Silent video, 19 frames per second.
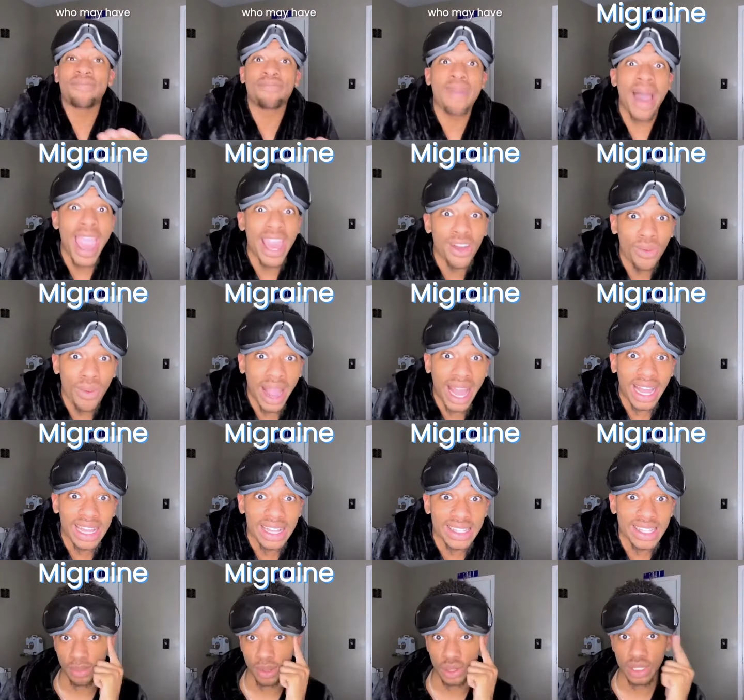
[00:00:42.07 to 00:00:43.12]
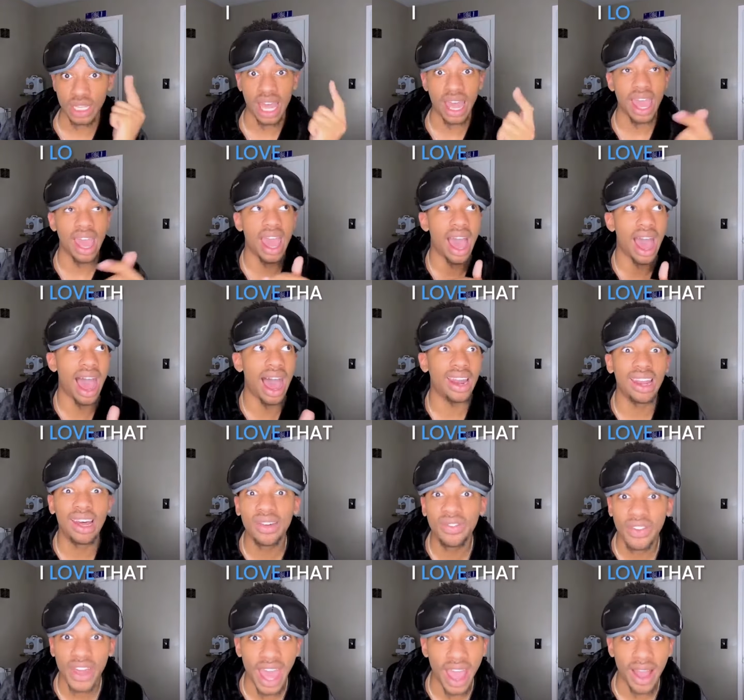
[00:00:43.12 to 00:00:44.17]
migraines. I
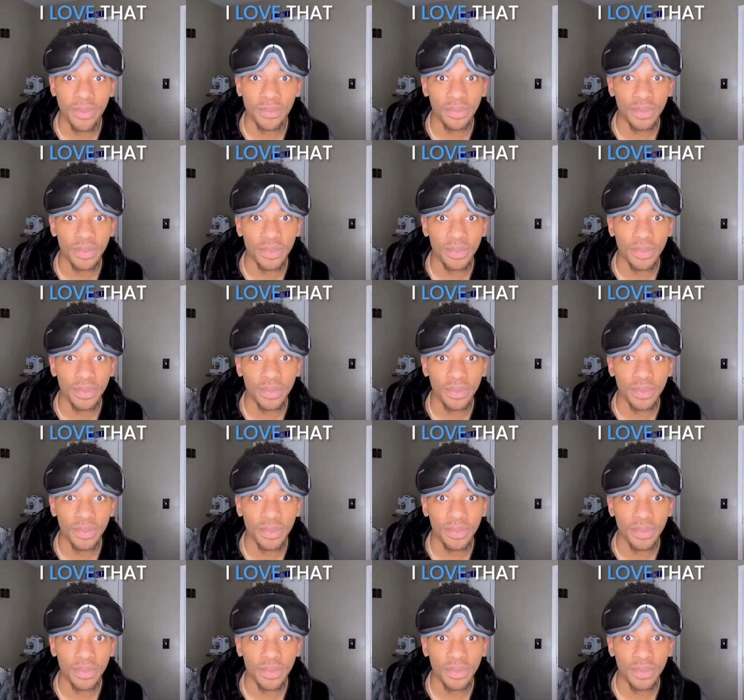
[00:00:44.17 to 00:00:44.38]
love that.